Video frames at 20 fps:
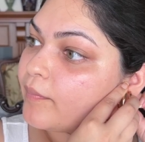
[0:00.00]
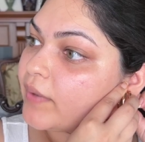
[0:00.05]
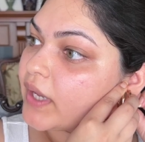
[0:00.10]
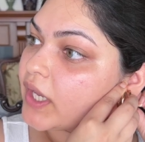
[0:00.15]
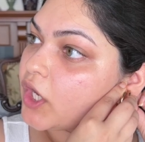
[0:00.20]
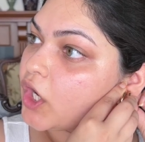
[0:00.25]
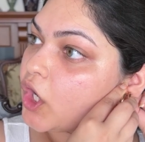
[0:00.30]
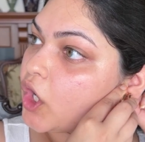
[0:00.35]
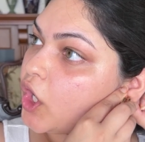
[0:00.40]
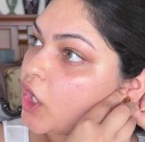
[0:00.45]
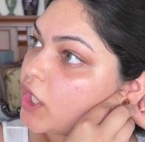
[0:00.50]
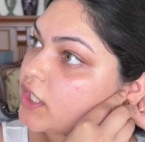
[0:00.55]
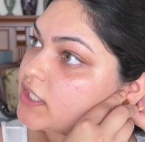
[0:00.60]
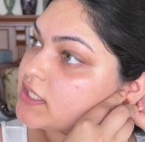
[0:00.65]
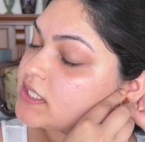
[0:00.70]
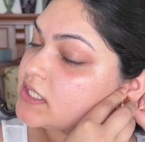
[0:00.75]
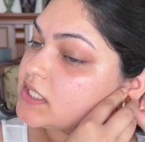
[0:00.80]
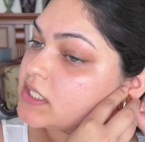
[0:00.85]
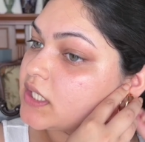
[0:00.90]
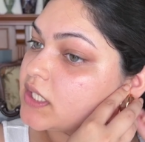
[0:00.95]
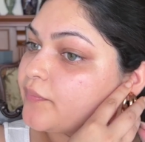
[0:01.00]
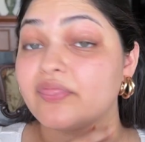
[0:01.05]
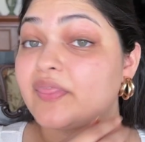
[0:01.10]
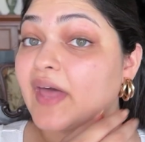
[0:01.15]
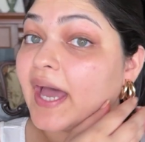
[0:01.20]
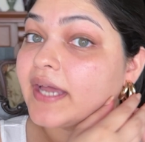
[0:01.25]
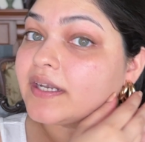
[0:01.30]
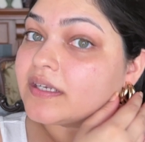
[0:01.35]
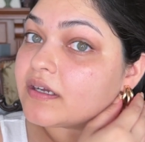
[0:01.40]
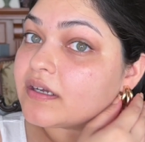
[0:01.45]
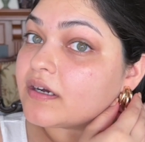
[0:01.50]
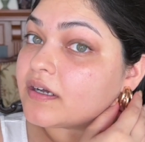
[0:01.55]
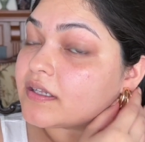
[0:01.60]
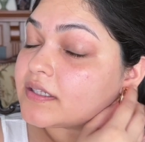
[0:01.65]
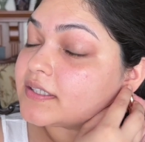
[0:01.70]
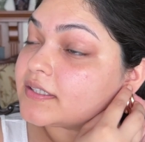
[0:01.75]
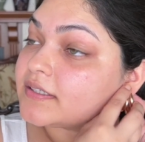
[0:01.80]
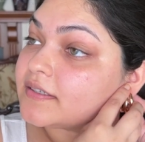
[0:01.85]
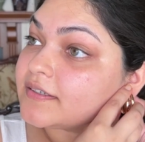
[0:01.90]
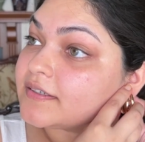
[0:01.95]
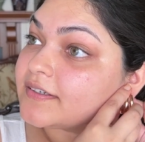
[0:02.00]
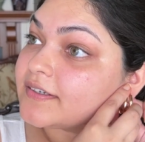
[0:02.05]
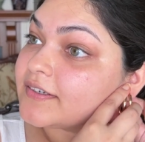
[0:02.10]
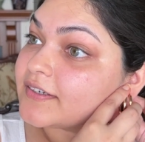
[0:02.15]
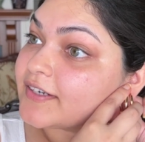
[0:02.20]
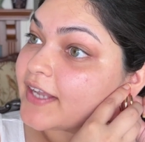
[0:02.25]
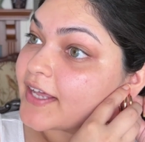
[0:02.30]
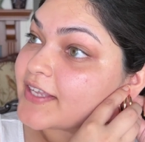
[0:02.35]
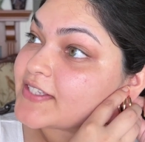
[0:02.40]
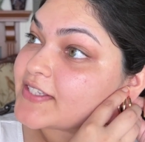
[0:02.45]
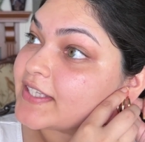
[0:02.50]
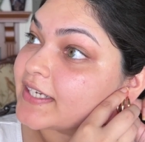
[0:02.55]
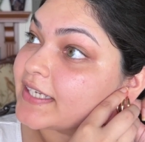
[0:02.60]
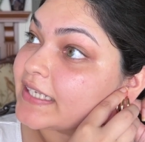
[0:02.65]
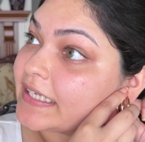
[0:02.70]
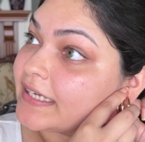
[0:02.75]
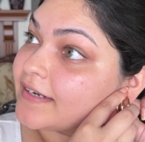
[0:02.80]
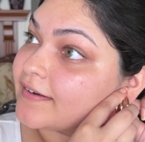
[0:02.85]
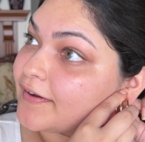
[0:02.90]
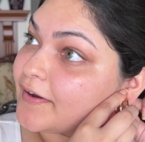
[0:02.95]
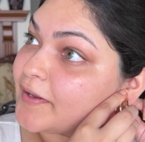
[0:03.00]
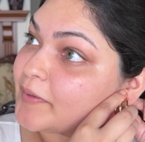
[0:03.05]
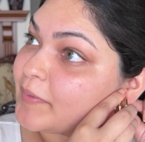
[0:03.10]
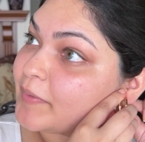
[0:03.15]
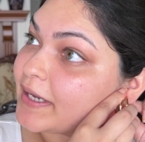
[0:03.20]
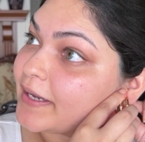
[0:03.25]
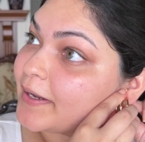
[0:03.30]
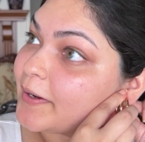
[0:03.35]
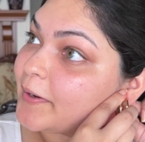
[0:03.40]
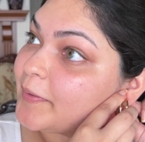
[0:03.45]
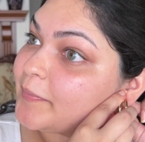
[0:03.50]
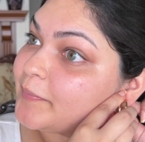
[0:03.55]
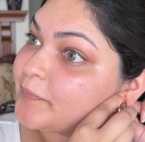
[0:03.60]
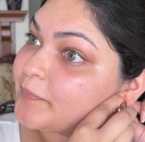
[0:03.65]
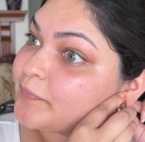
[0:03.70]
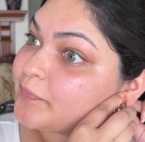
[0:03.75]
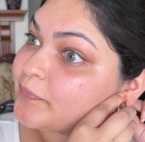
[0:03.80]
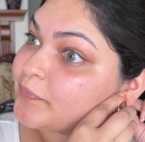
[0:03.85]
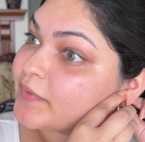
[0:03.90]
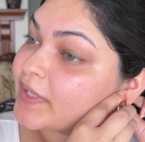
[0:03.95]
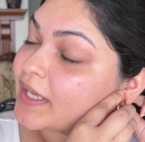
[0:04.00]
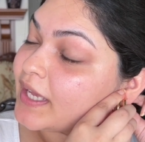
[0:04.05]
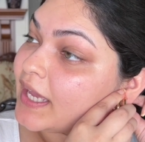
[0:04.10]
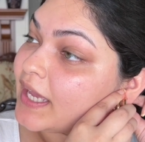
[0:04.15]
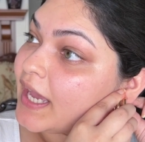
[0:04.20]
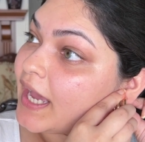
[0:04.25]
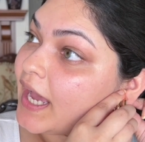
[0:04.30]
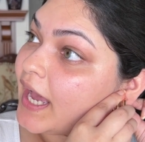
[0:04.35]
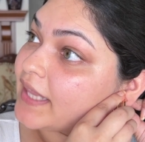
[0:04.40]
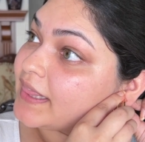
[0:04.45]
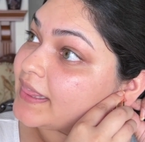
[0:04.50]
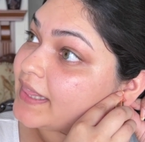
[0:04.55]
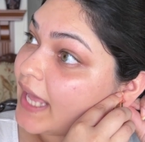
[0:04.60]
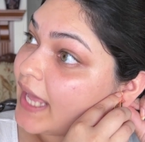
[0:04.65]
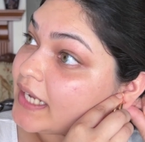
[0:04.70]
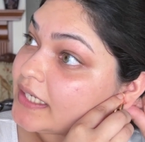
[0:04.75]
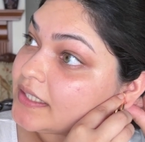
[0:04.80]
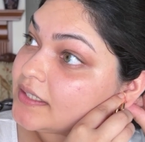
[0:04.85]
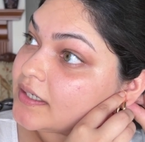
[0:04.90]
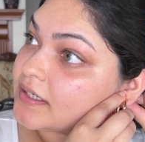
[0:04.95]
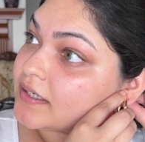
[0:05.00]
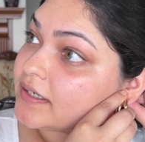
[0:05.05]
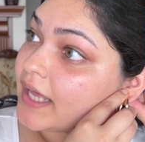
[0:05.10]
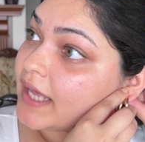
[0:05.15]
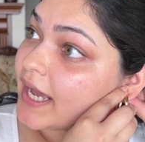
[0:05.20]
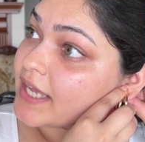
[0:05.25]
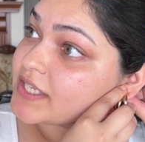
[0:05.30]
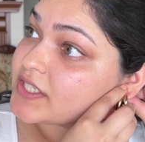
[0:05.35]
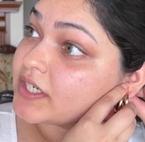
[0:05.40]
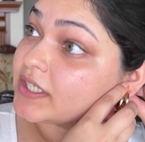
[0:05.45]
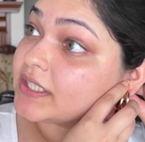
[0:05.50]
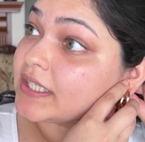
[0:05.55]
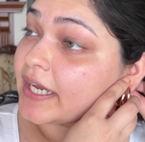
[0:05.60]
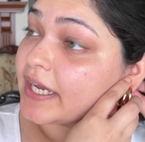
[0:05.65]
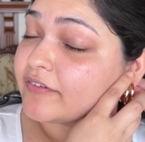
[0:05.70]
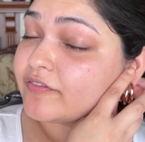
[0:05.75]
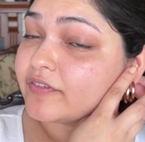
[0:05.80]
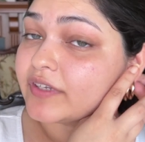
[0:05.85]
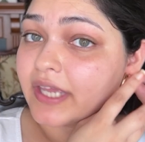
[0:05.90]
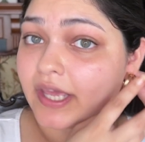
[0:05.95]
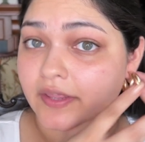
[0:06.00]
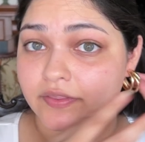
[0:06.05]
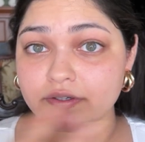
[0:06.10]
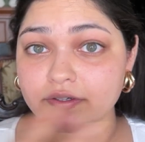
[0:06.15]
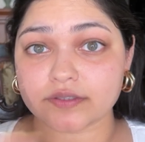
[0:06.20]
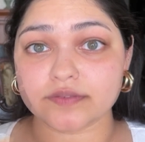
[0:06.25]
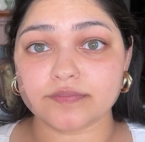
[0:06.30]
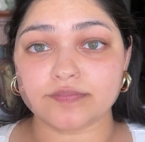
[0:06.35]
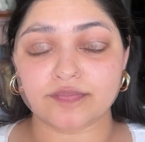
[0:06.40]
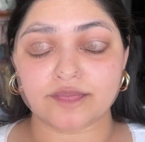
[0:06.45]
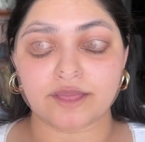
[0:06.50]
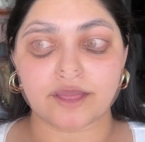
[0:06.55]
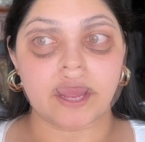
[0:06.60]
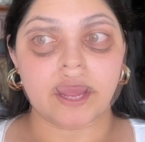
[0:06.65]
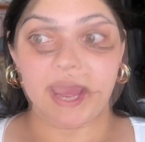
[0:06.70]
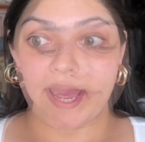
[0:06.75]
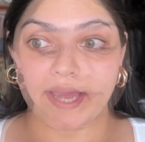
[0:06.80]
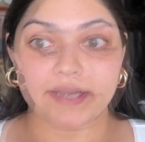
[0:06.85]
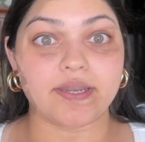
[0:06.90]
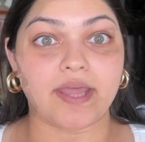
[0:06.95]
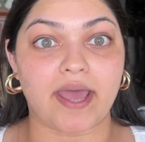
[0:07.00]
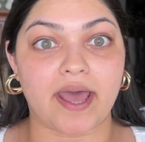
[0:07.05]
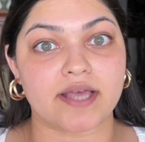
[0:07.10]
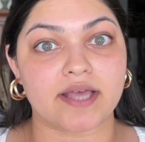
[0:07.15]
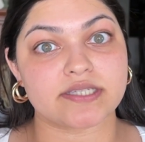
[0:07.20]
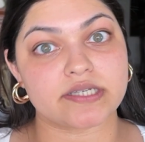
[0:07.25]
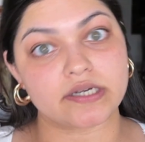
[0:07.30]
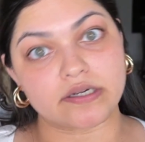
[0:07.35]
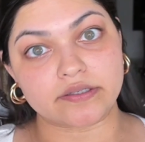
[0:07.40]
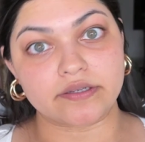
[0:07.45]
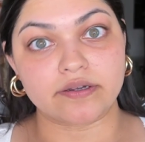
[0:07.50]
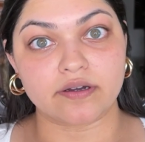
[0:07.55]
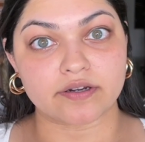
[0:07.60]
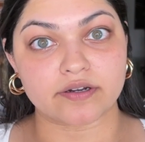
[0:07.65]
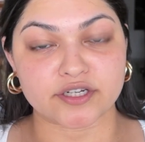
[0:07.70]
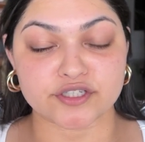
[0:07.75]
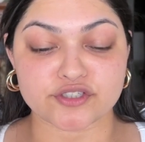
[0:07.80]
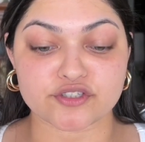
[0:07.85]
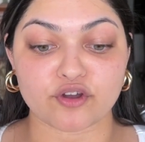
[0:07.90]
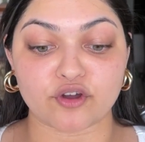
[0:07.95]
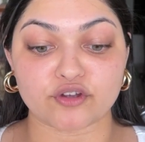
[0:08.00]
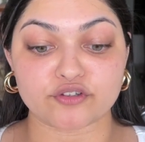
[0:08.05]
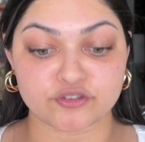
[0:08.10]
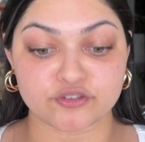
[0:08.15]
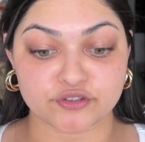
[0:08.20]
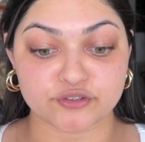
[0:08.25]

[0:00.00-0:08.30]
because that girl does the clean girl makeup and that girl has her life together and has her earrings on